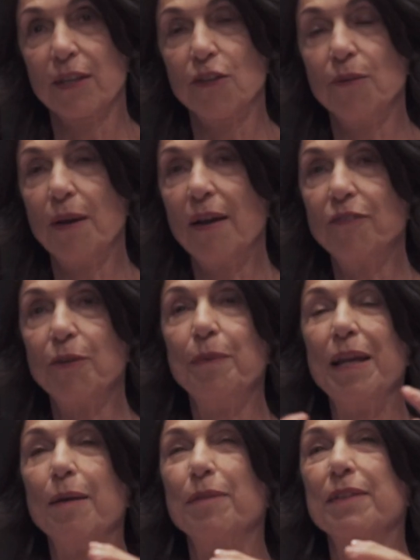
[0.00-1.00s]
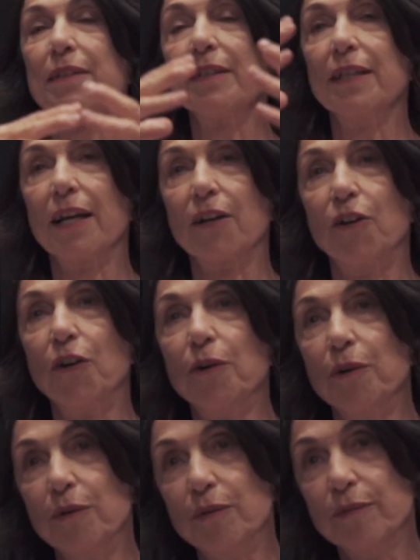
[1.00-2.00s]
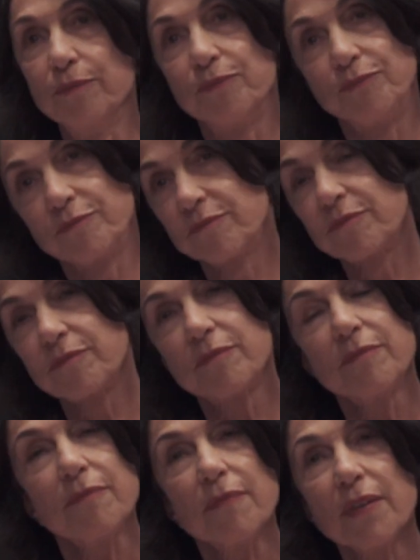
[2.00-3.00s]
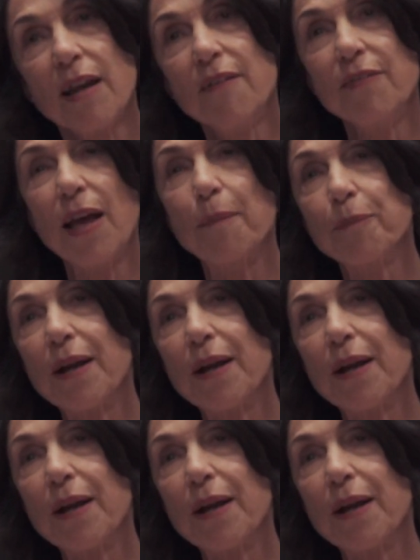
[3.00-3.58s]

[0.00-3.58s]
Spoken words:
You have to be able to let go of that